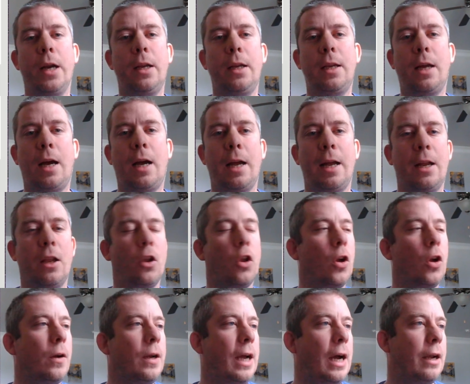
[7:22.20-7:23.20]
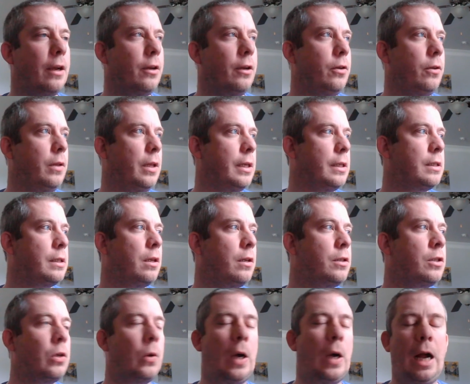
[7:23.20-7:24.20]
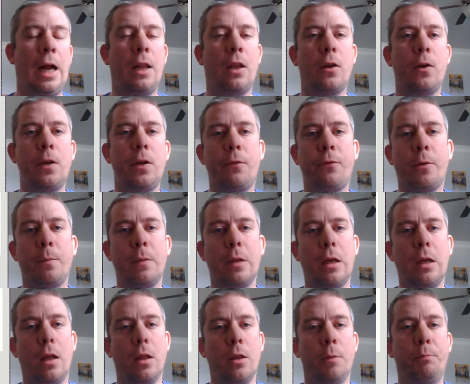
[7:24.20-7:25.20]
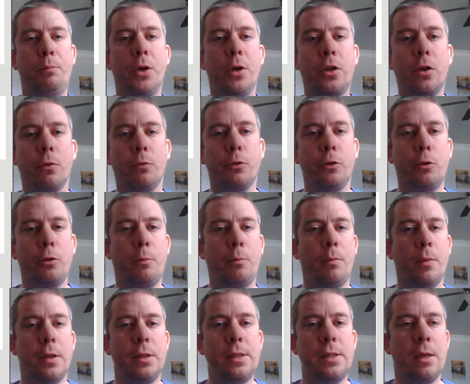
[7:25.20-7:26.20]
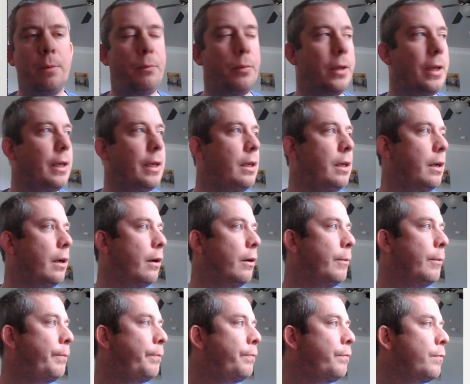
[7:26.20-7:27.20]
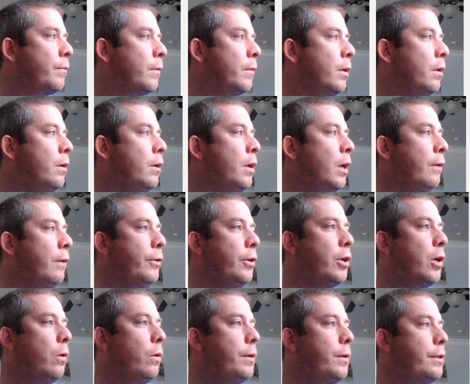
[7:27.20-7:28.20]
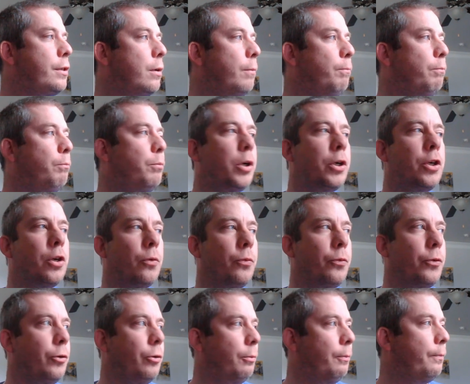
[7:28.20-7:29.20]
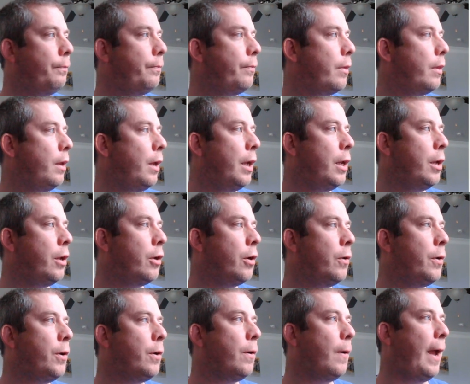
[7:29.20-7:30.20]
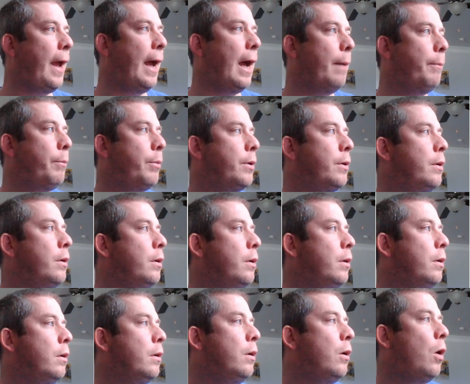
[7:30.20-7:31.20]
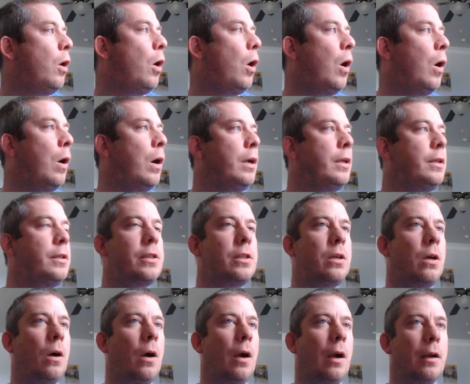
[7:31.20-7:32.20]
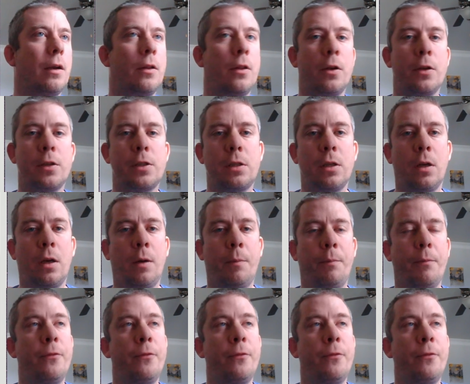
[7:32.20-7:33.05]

did I learn how to do this? So I learned it from the, the Book a Room template here. If you go into Book a Room and you go to your app, on start, there's some